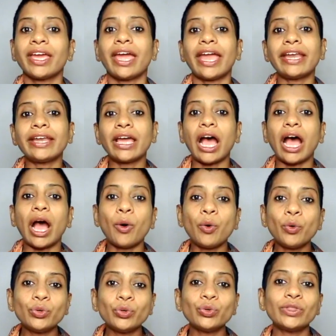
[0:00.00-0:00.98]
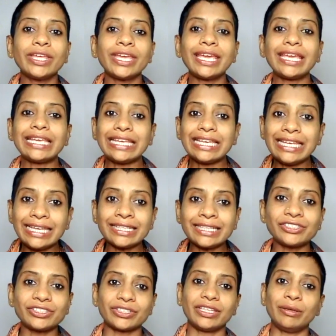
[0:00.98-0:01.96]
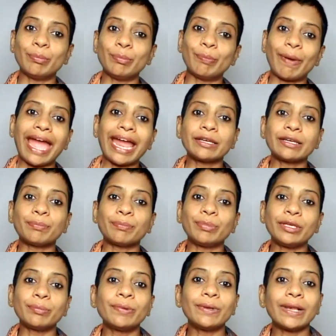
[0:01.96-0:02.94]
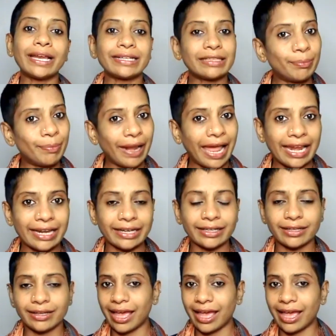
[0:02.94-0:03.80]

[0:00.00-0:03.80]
and how do they each impact people and the planet?